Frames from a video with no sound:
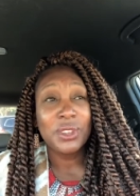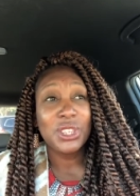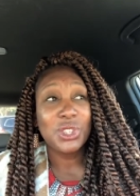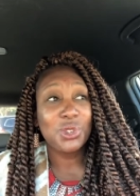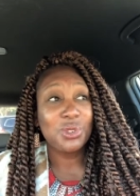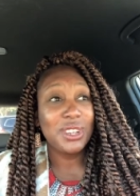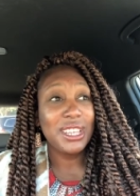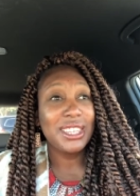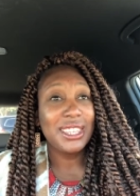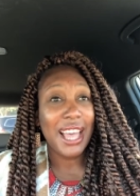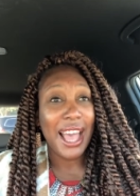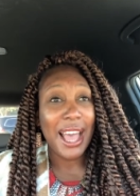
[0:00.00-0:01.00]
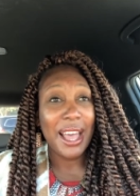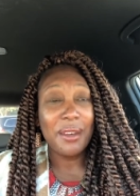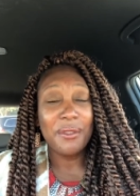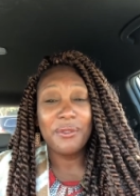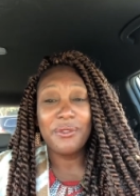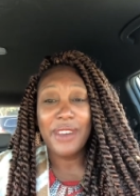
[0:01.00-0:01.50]
treat
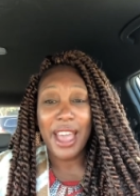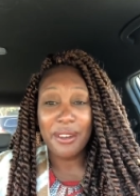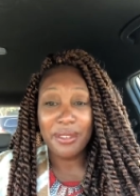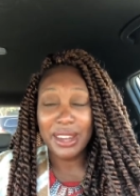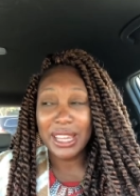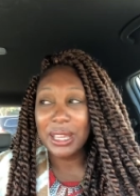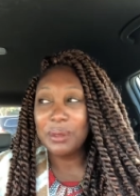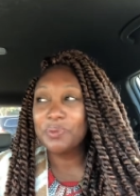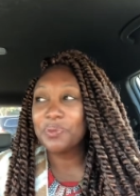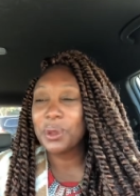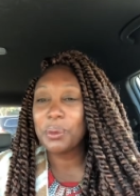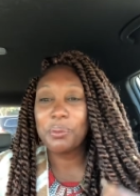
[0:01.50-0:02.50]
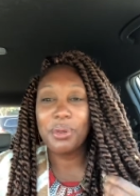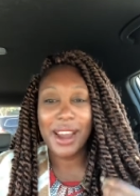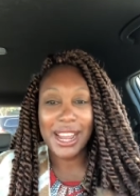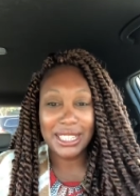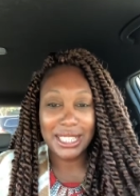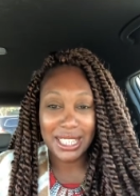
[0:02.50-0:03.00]
time very
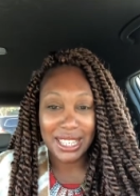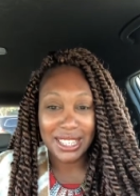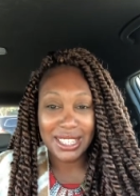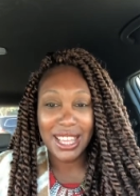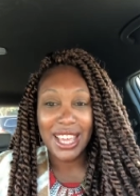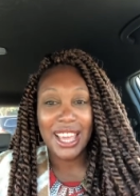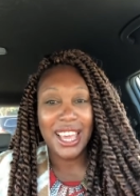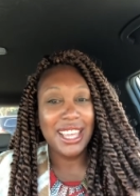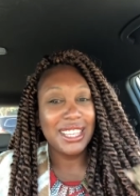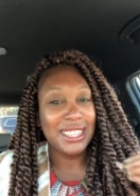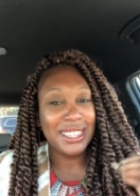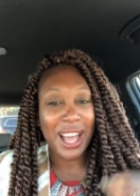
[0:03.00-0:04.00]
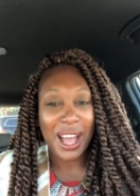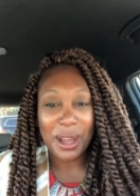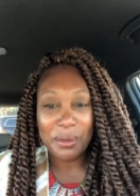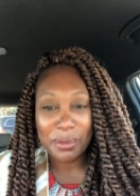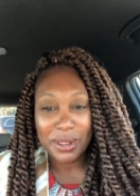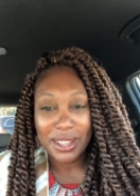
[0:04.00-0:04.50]
precious and
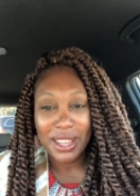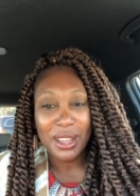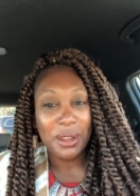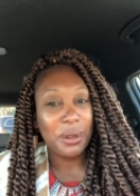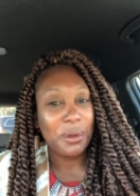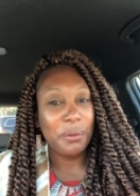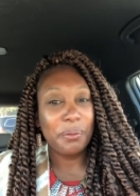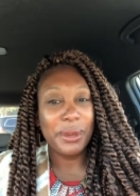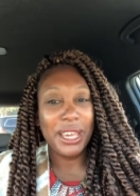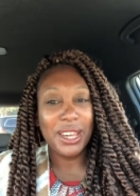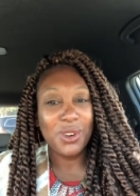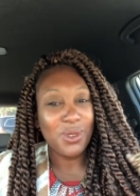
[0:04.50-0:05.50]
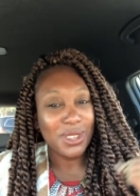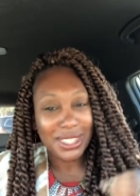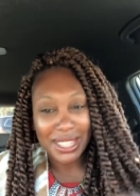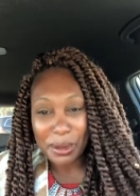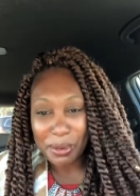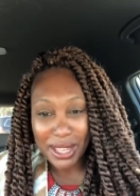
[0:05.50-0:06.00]
stop being on
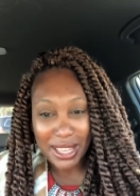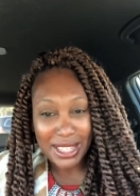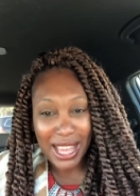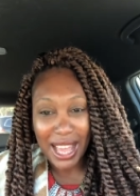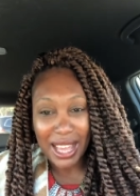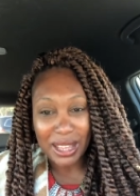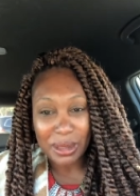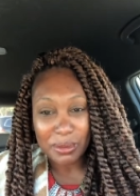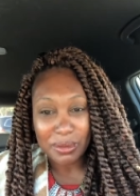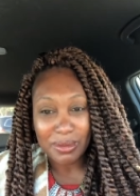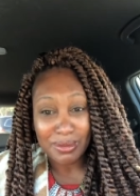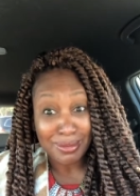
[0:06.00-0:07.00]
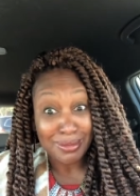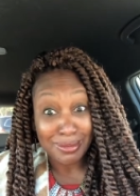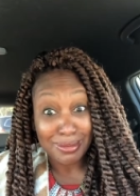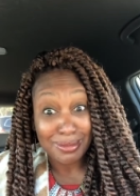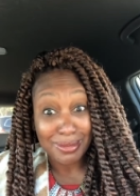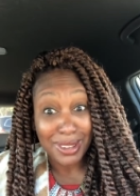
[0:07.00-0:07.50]
CP time.
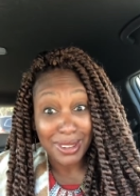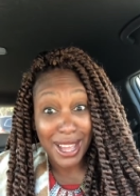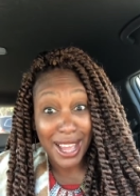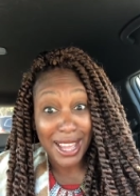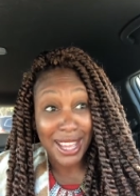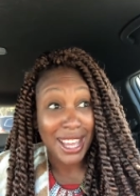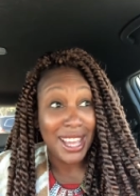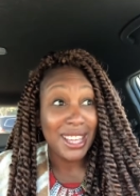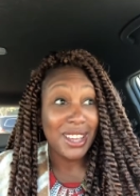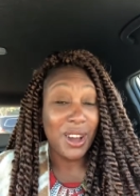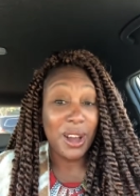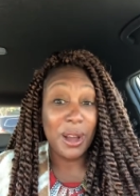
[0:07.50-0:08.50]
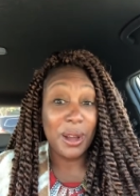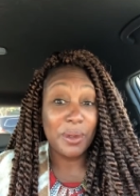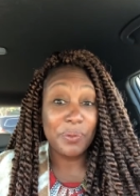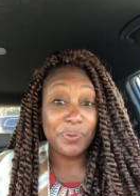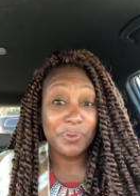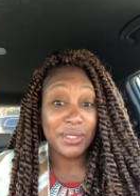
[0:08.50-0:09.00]
Okay.
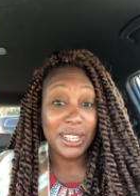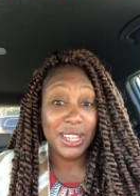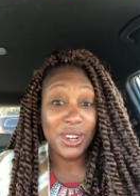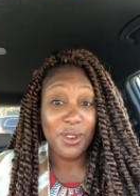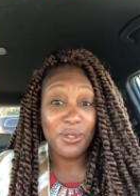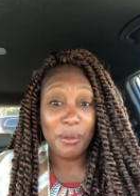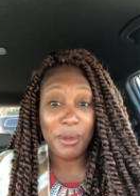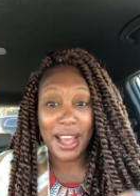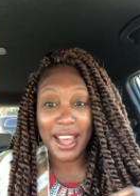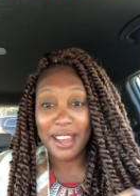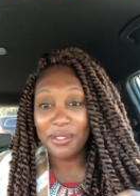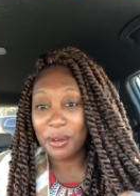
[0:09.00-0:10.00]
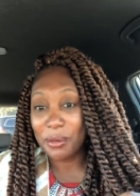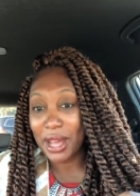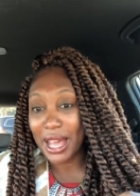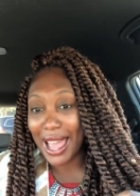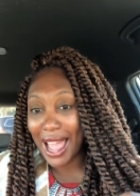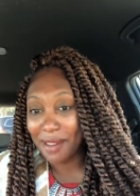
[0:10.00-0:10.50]
You know, for my
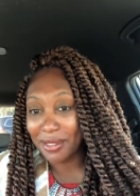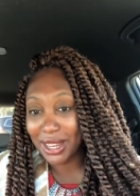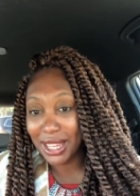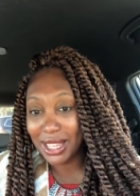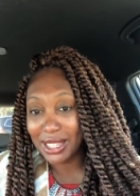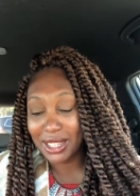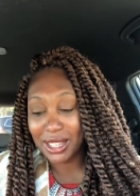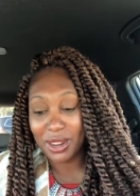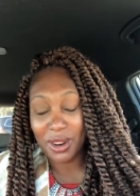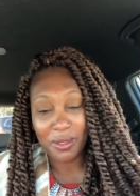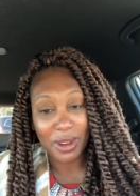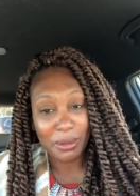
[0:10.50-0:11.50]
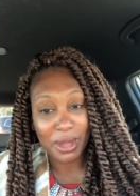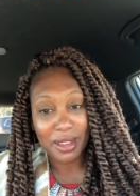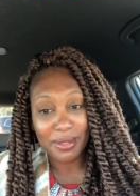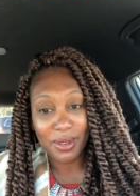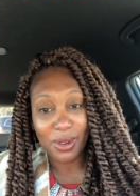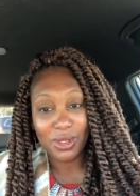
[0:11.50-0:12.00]
Africans and Caribbean
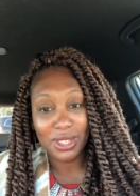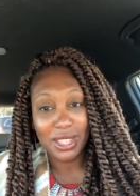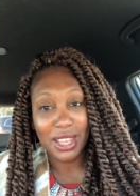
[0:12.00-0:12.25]
folks,